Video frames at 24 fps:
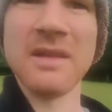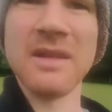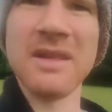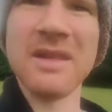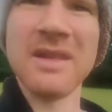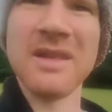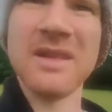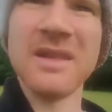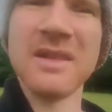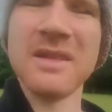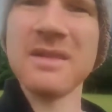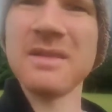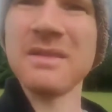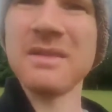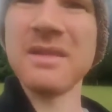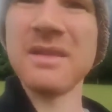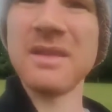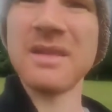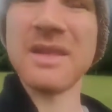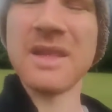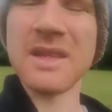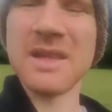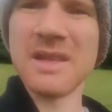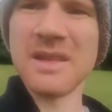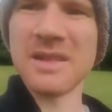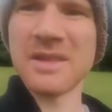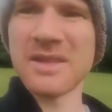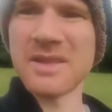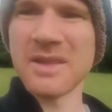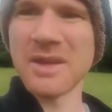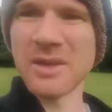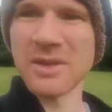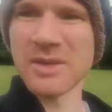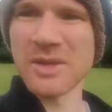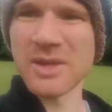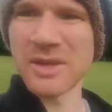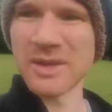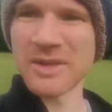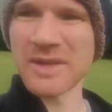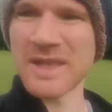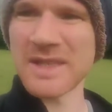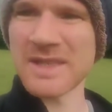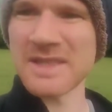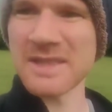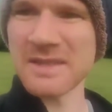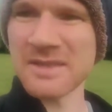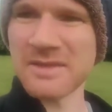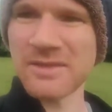you know and then you social
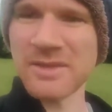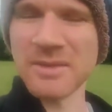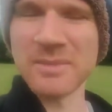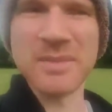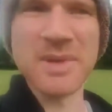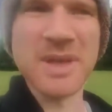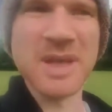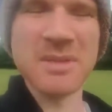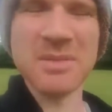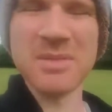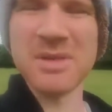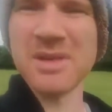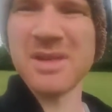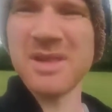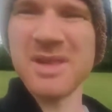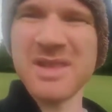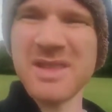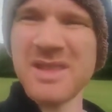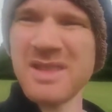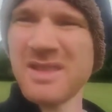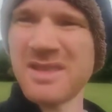distance from people.